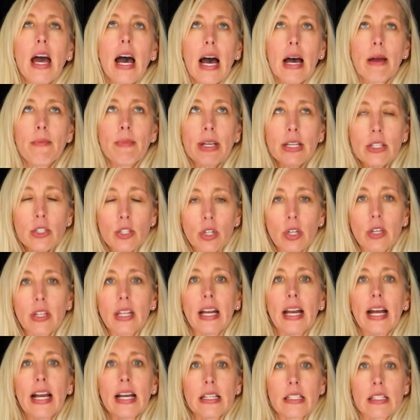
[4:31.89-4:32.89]
I make sure
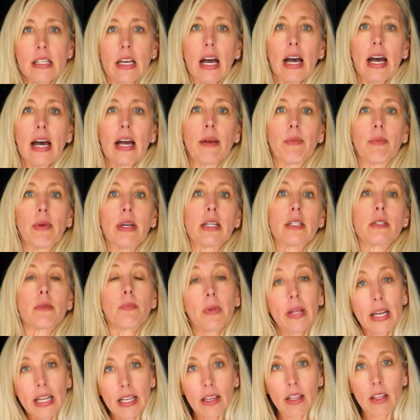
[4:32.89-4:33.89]
that as I'm
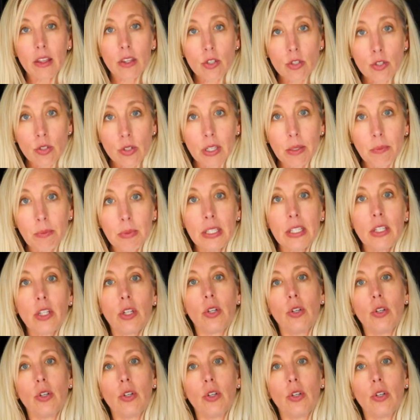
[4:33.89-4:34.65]
explaining the treatment,